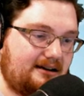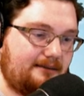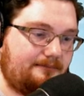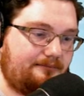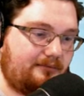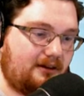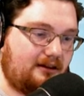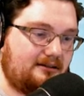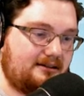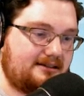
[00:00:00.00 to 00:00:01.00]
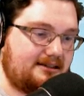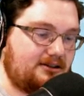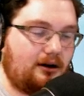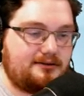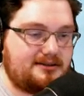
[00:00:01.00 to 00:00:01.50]
uh, let's see.
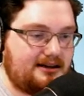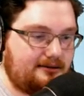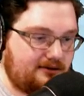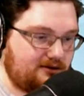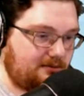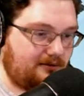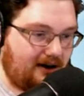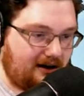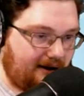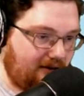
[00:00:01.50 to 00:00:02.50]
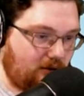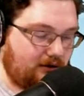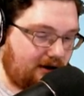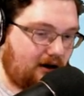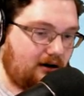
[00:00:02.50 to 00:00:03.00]
So obviously this was provided by
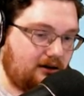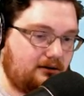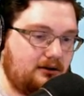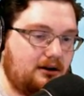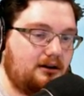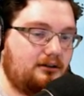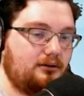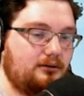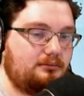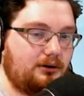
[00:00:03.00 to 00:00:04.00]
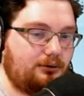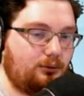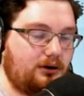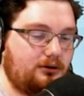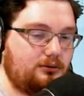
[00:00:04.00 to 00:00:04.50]
Laura DiCarlo, the, you know, the
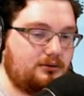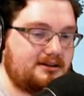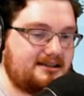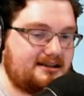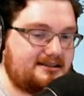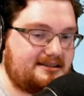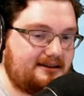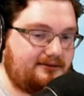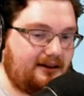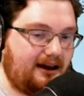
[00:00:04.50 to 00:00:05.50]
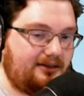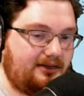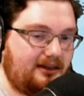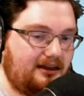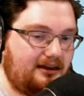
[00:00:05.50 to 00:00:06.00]
one who was uh, stiffed
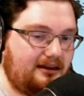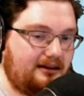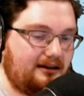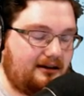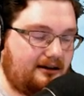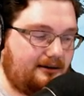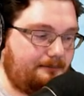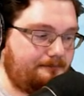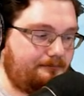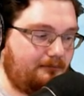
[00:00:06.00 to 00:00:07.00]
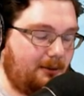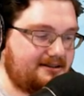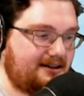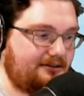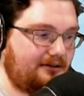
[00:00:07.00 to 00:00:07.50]
at the, um, maybe
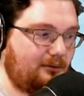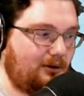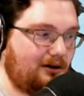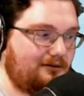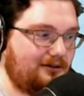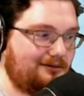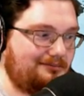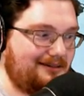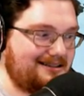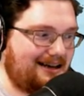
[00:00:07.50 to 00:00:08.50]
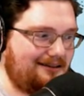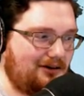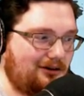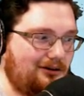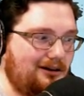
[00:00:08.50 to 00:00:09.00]
that's not the right word for this kind of
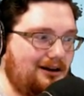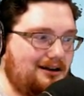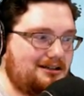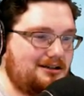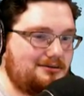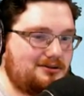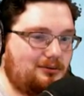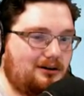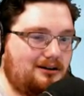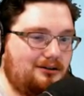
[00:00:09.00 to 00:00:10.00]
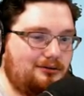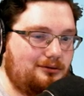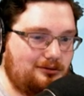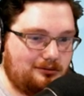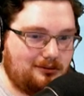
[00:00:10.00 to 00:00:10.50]
article. She was the one
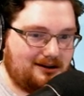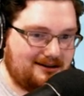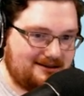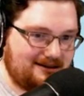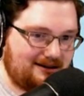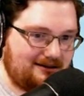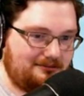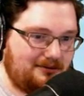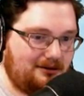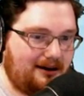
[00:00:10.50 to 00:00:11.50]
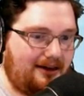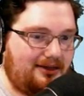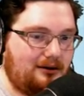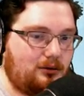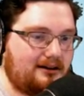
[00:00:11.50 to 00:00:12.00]
who was, uh, you know,
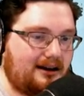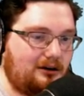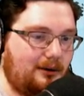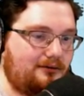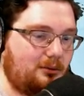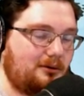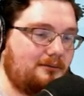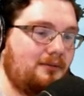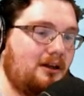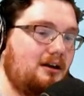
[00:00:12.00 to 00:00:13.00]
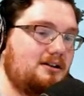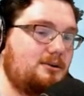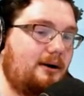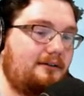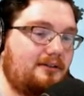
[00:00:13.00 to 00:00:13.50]
had the award taken away from her.
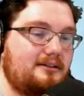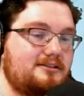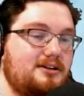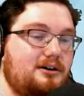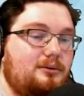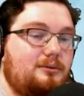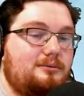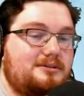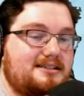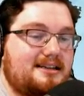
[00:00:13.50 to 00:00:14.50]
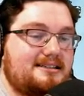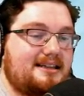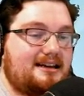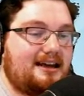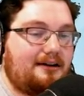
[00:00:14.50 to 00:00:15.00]
So every, so she says
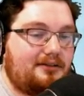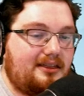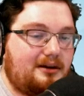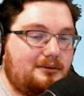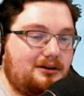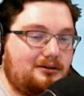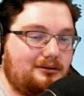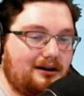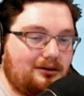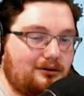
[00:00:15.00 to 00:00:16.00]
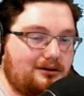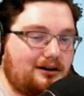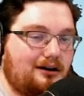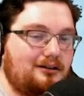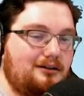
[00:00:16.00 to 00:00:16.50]
that uh, everything that we do at Laura
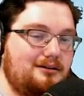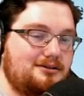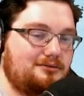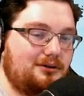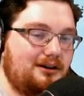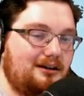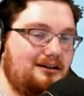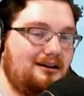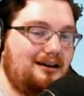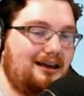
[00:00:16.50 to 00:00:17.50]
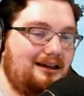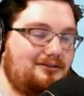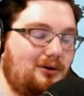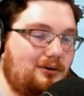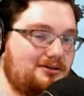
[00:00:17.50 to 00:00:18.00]
DiCarlo is rooted in,
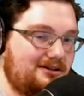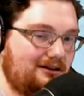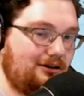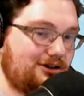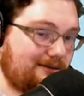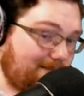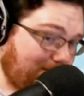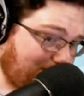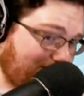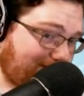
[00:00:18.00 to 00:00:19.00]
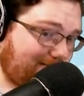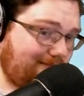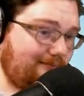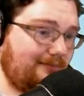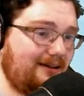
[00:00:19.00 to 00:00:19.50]
of course, inclusion.
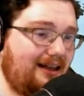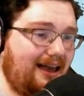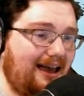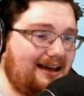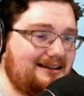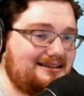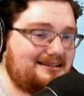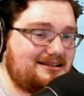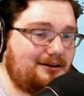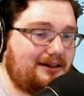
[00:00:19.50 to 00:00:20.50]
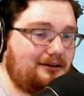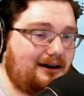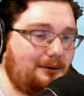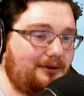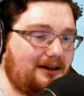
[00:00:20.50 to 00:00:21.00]
And so they don't
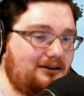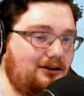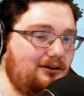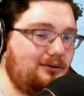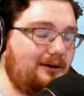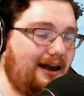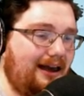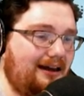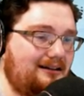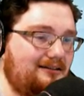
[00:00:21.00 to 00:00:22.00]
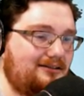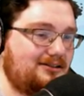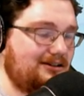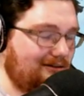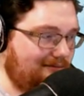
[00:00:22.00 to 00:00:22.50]
hide what they do, and,
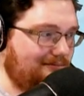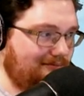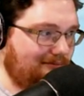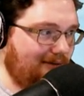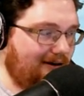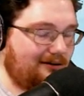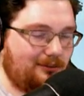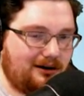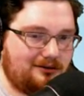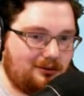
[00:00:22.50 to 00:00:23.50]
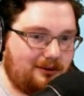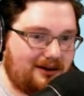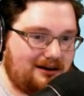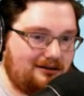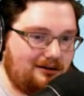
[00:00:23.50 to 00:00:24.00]
you know, we already went over what
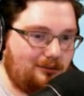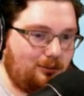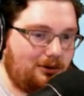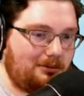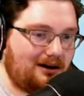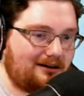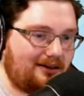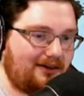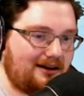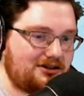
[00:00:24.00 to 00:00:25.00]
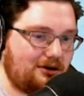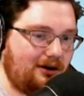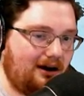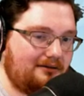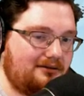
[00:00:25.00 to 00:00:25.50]
they, you know, the product that they
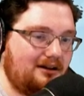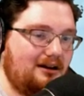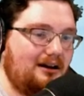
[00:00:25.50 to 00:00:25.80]
showed off,